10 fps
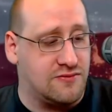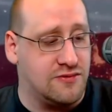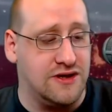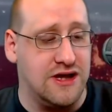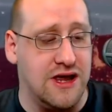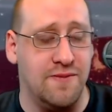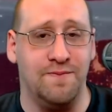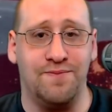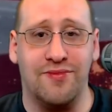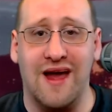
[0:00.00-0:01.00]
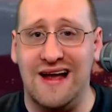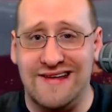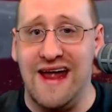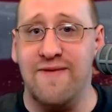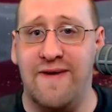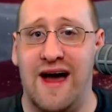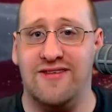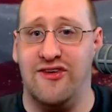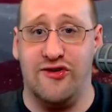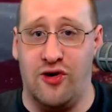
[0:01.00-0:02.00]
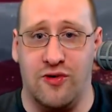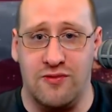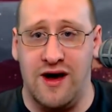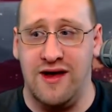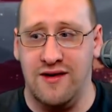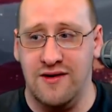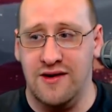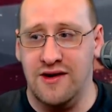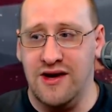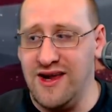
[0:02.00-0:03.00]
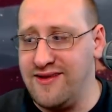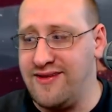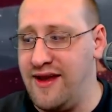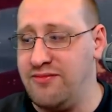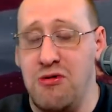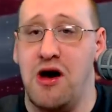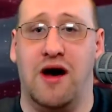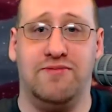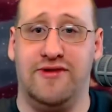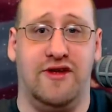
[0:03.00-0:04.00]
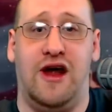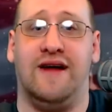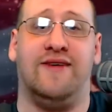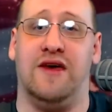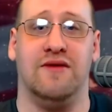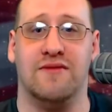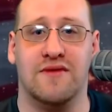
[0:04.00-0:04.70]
really identifies as alt-right. He just says, no, I'm just a Nazi.